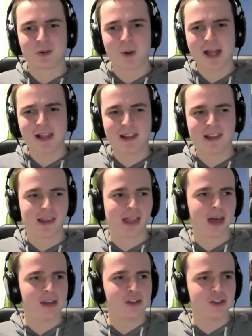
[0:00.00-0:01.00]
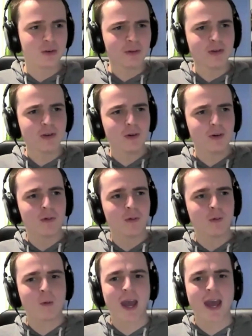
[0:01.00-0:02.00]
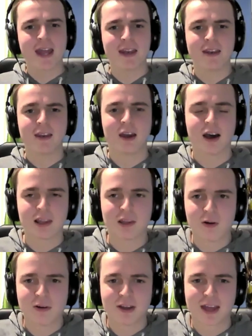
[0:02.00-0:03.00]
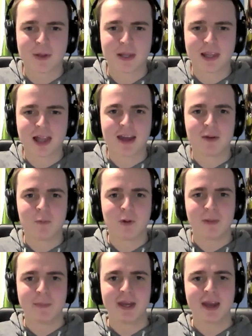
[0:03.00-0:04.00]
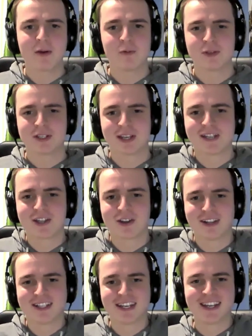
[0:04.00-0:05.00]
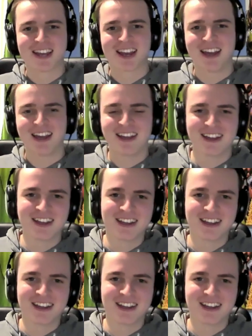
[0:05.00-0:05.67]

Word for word: Well, do you know when Along Came a Lion will be out? Is there a date yet?